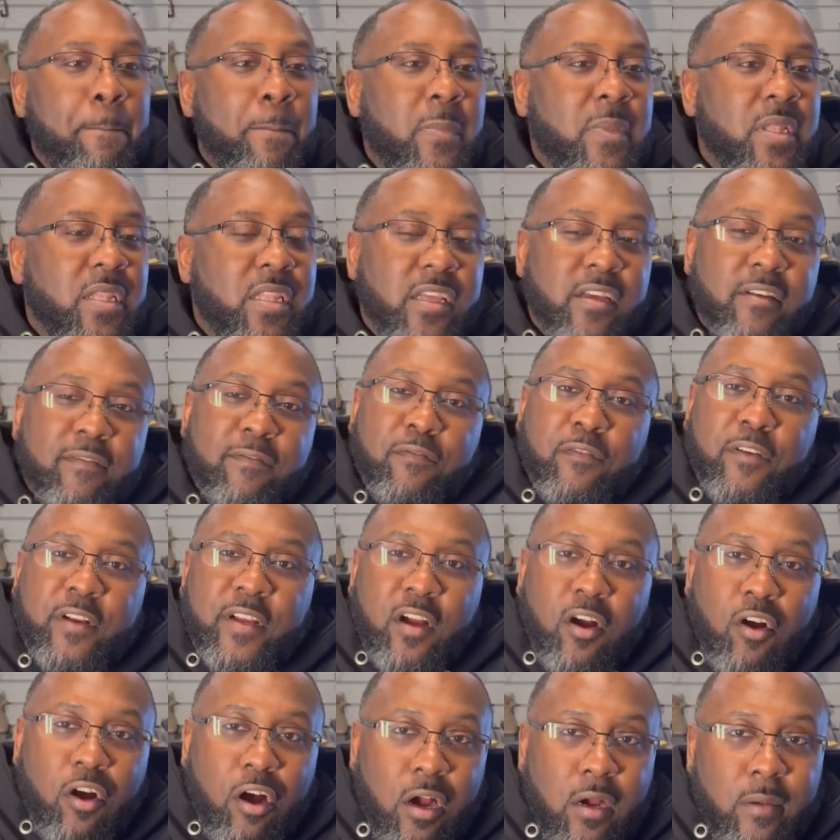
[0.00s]
Live Free
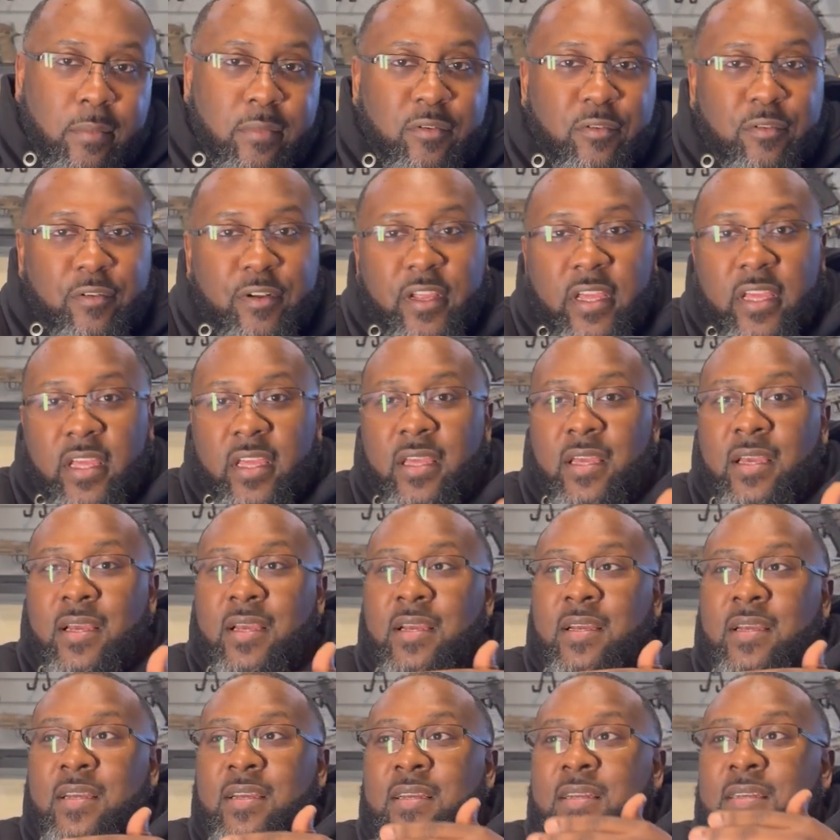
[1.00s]
Armory,
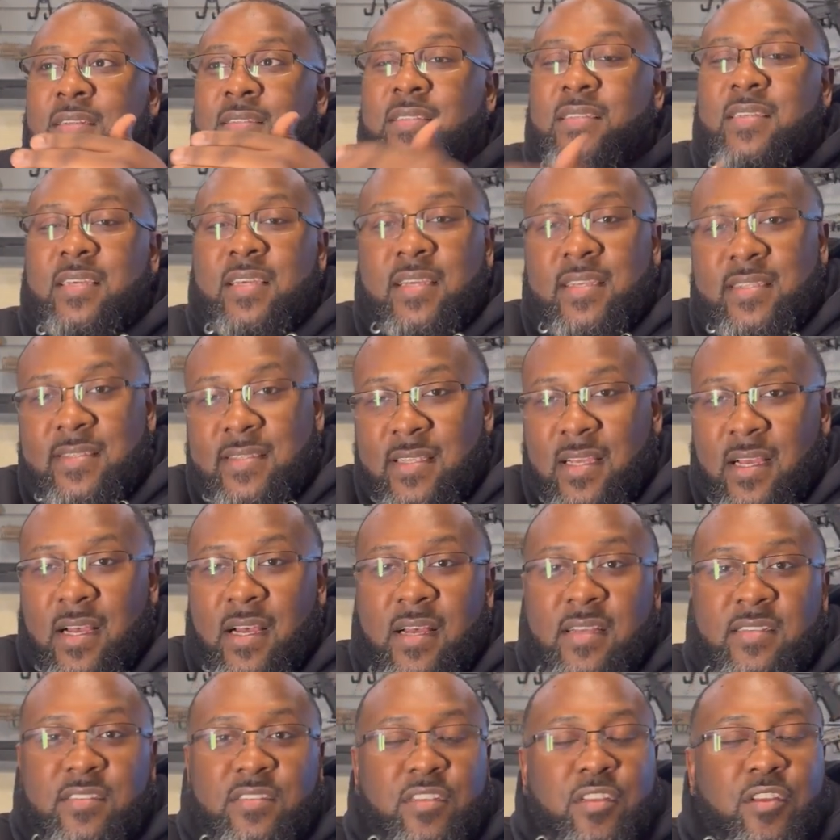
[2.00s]

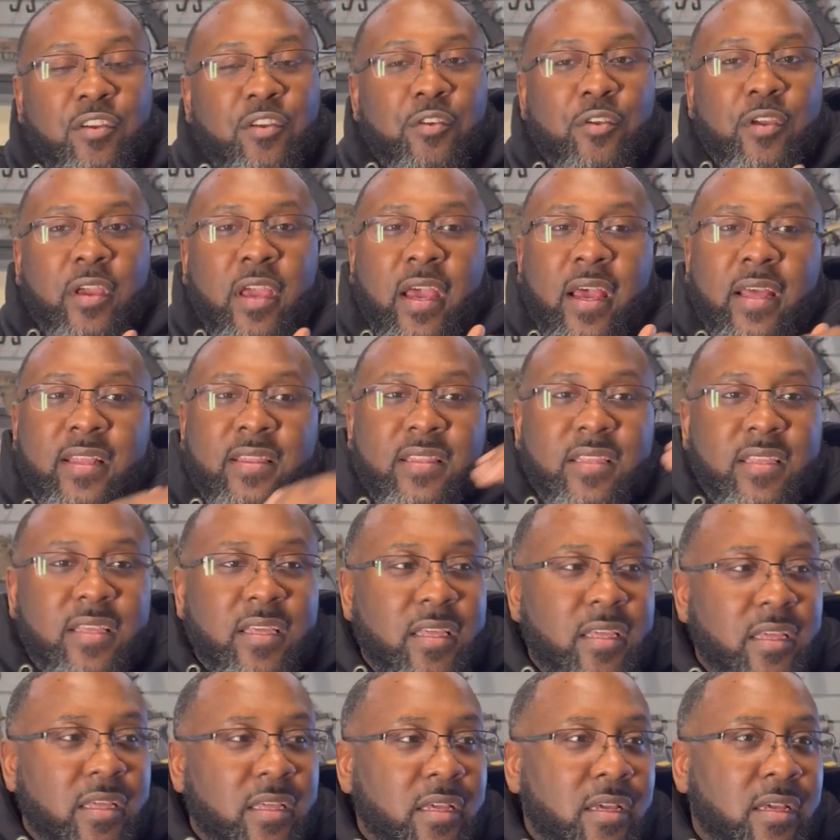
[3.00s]
T-Size. You know, you got
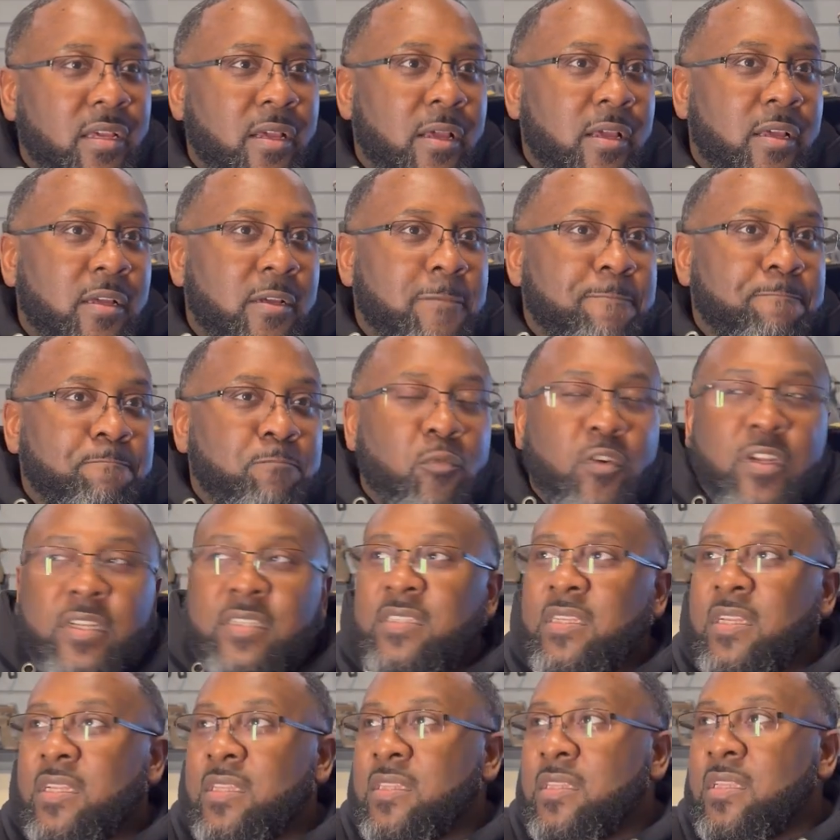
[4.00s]
the, what is
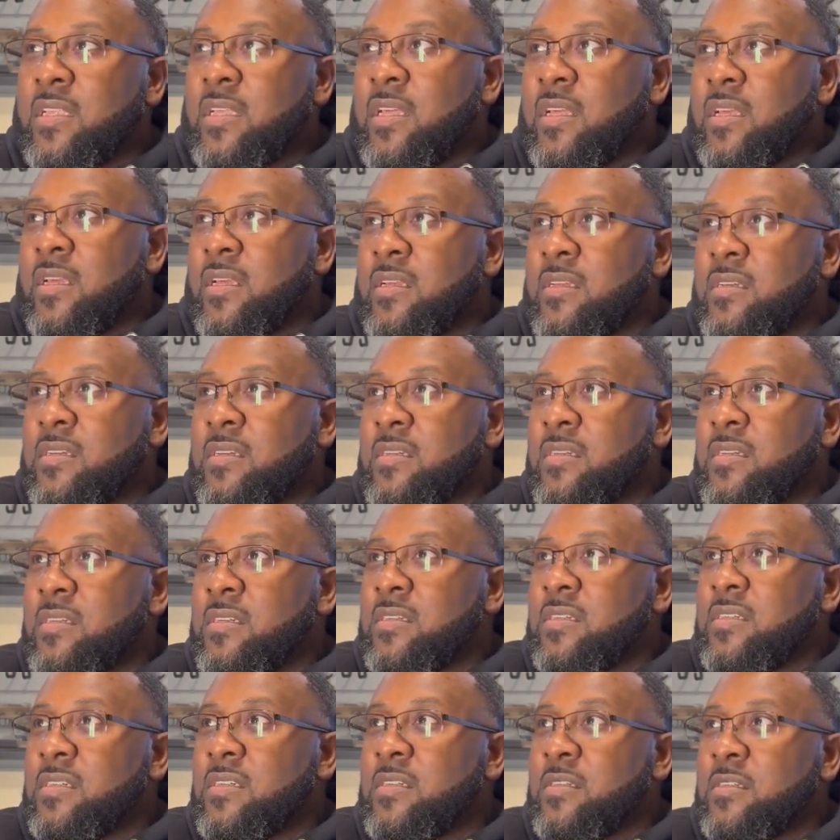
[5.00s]
it, the
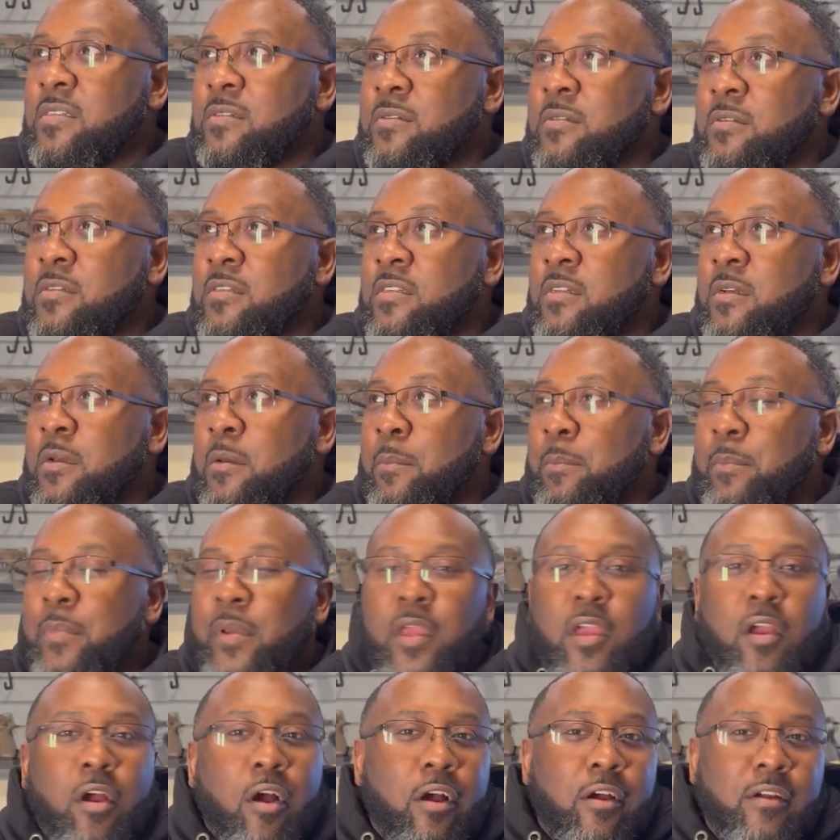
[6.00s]

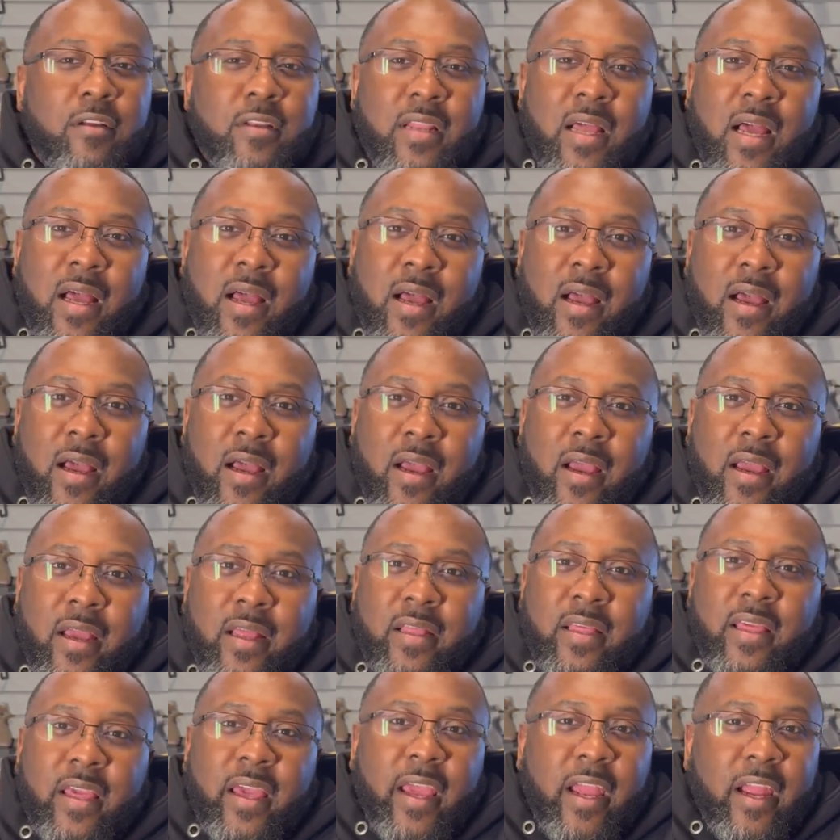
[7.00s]
BR9
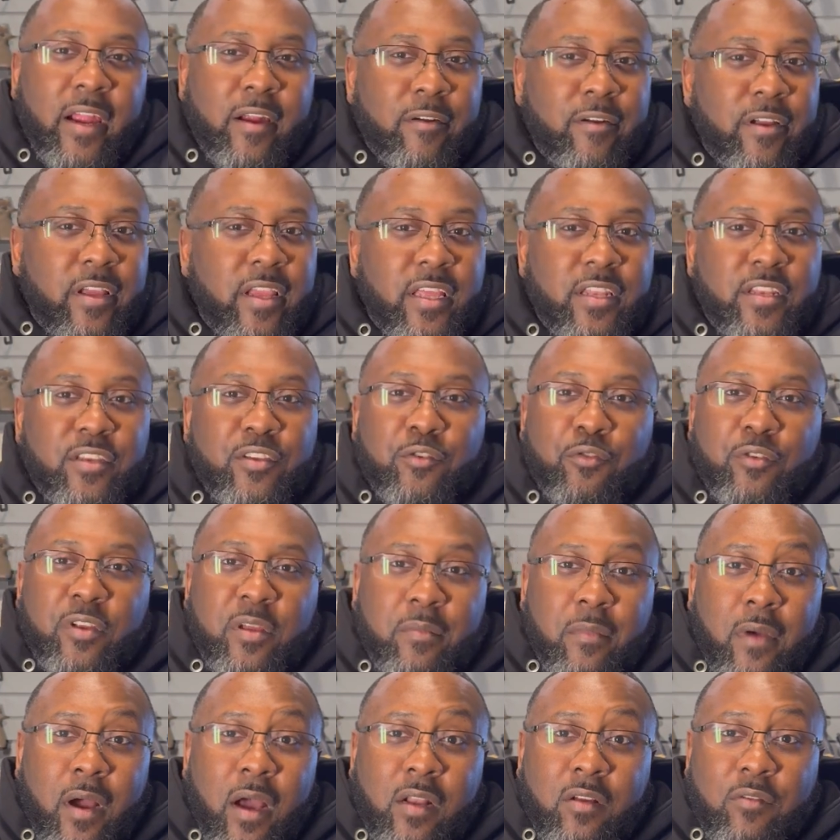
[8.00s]
carry and duty
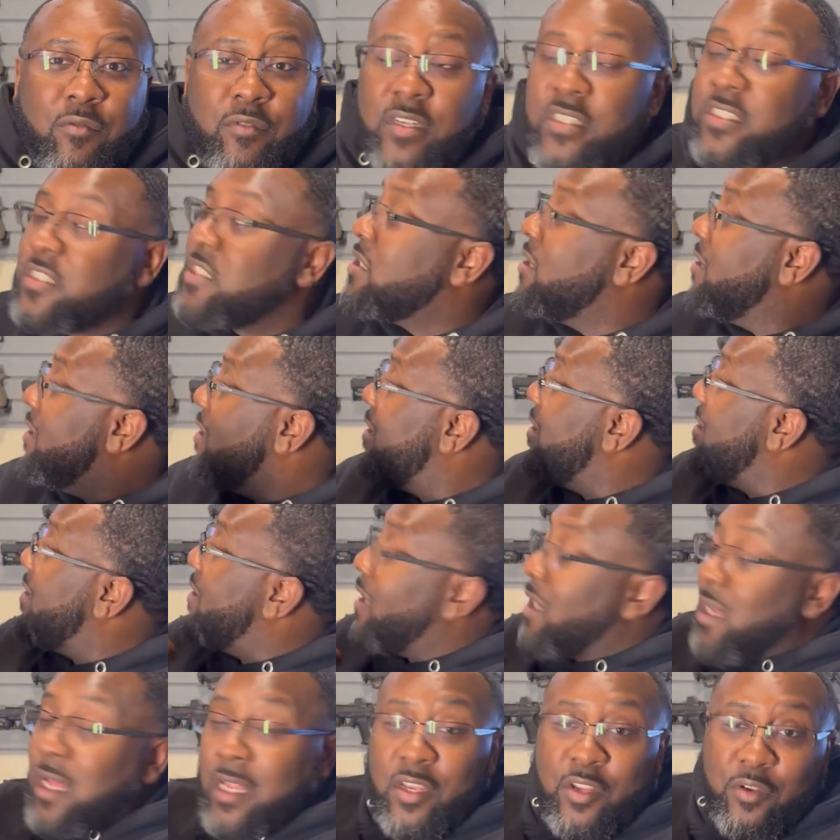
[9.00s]
model, which
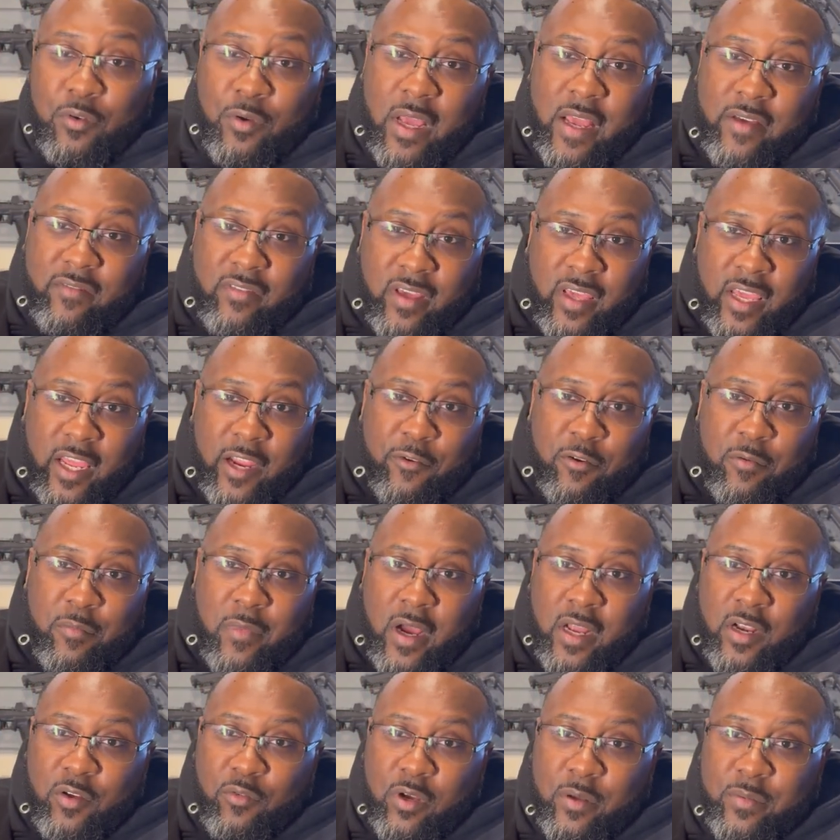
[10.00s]
I do have a carry
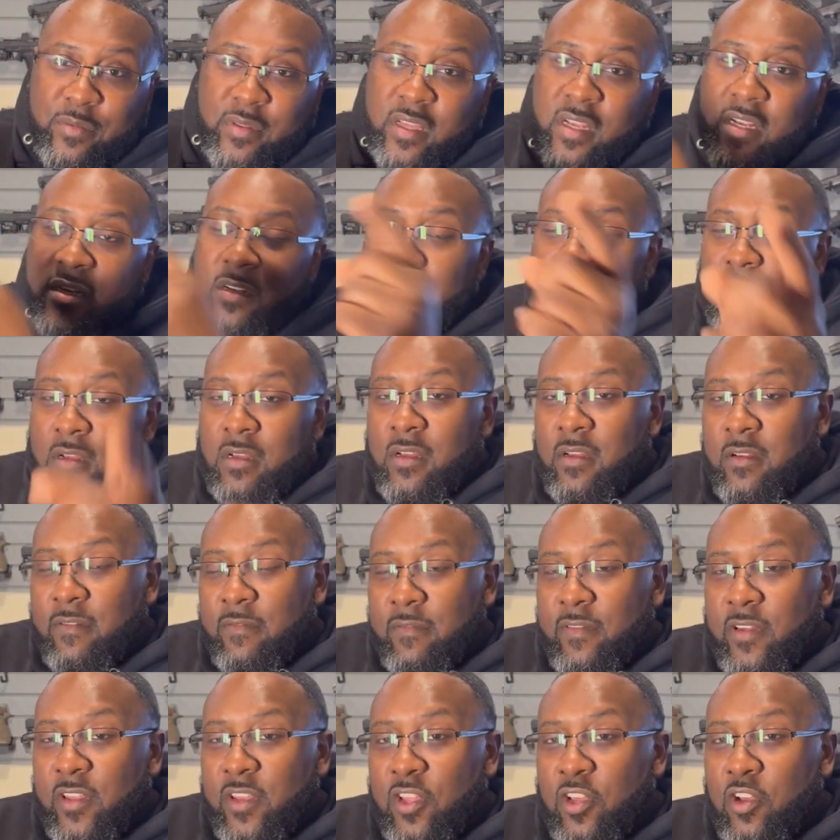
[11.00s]
model up there.
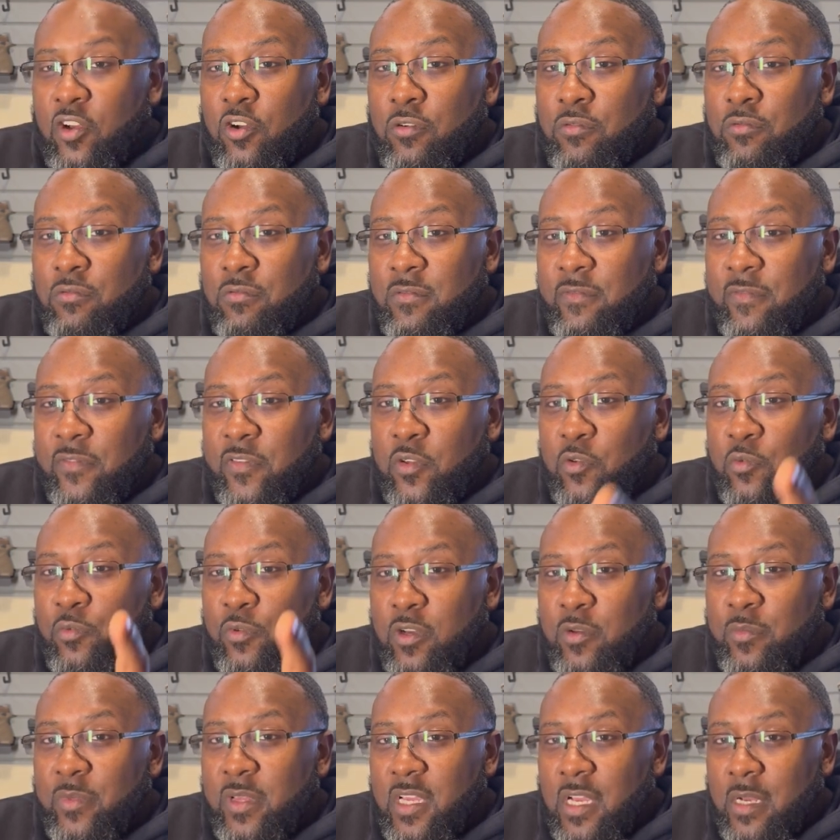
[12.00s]
Video review
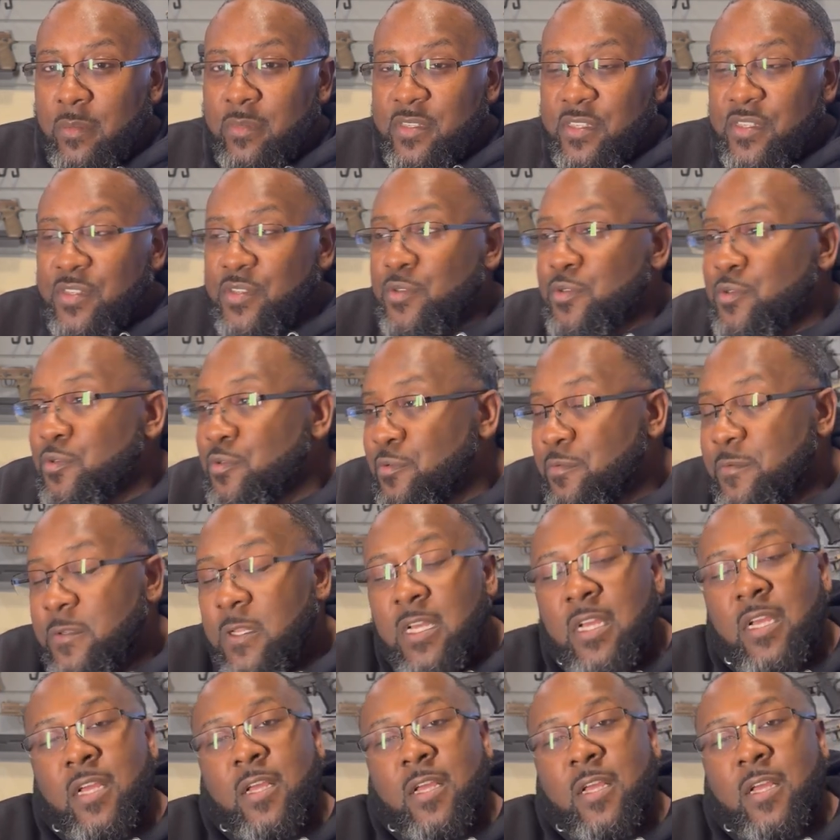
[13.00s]
will be coming soon.